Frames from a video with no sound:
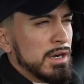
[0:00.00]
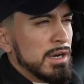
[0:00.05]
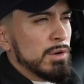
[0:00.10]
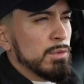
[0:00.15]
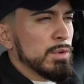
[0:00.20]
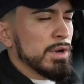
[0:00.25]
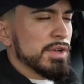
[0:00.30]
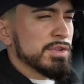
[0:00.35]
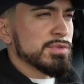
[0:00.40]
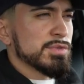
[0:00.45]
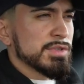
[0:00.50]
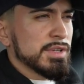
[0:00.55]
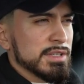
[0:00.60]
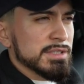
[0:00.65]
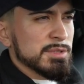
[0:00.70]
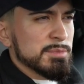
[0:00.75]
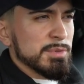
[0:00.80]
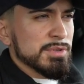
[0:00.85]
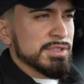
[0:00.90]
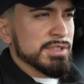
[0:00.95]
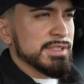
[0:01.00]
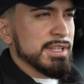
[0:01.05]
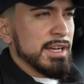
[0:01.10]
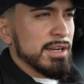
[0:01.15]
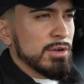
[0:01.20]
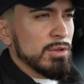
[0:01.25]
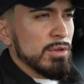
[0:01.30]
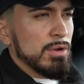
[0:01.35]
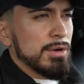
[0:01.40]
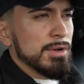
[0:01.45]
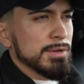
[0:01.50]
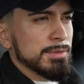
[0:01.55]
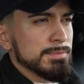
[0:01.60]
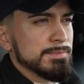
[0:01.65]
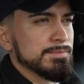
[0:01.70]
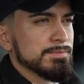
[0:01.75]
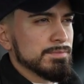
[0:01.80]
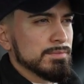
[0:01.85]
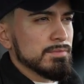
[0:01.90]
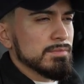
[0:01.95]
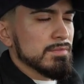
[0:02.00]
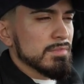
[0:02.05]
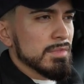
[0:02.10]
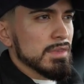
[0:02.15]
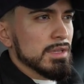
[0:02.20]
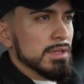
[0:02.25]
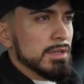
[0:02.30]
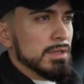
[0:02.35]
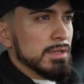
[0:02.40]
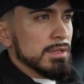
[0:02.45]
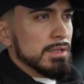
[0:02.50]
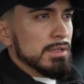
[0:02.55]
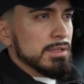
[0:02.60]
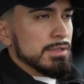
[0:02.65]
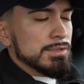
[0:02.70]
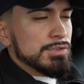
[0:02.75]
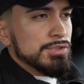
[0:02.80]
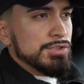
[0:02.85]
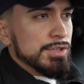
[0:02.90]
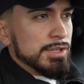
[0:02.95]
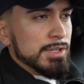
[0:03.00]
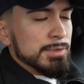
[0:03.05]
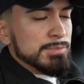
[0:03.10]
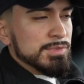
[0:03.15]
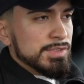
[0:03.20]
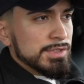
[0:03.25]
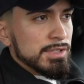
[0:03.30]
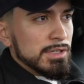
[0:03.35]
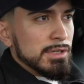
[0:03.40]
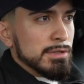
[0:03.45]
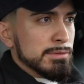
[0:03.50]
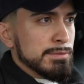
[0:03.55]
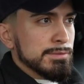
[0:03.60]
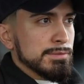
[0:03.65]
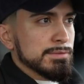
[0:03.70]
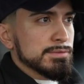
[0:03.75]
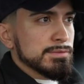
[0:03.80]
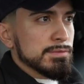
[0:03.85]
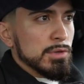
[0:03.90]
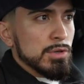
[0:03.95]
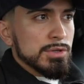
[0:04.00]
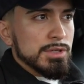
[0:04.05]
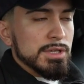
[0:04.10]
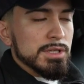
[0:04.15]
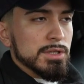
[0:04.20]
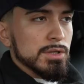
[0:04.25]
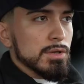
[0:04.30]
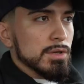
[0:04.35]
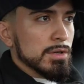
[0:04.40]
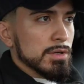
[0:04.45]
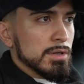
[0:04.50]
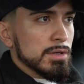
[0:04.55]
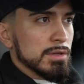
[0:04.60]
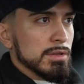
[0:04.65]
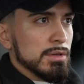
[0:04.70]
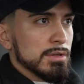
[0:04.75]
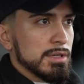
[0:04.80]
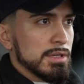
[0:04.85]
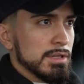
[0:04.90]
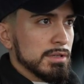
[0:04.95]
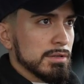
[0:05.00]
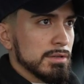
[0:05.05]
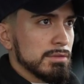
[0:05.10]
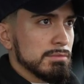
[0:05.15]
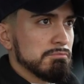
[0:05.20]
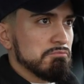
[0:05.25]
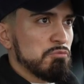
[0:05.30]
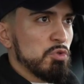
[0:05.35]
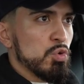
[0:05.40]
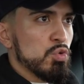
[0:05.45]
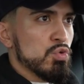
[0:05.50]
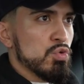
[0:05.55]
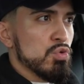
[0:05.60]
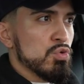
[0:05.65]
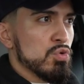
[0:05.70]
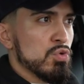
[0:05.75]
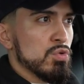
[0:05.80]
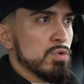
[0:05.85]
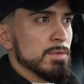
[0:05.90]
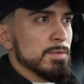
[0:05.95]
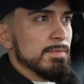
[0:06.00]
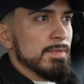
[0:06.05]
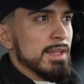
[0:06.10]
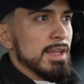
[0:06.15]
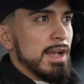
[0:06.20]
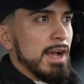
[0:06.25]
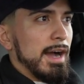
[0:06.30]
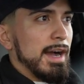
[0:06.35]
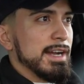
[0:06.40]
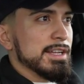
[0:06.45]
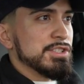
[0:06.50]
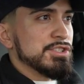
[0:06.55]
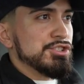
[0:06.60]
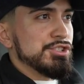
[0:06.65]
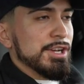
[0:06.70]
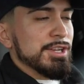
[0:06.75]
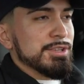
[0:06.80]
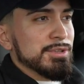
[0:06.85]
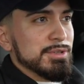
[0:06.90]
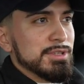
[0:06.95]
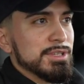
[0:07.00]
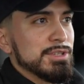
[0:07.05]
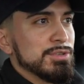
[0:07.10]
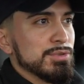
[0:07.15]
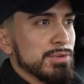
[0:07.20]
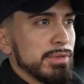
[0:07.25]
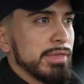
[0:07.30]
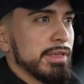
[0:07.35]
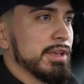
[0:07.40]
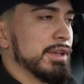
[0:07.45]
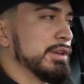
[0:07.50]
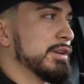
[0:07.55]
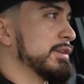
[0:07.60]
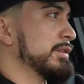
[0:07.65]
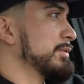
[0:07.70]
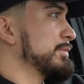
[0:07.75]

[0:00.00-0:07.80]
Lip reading: what else was I supposed to tackle on? Gym stuff, looking good, looking cool. I genuinely do think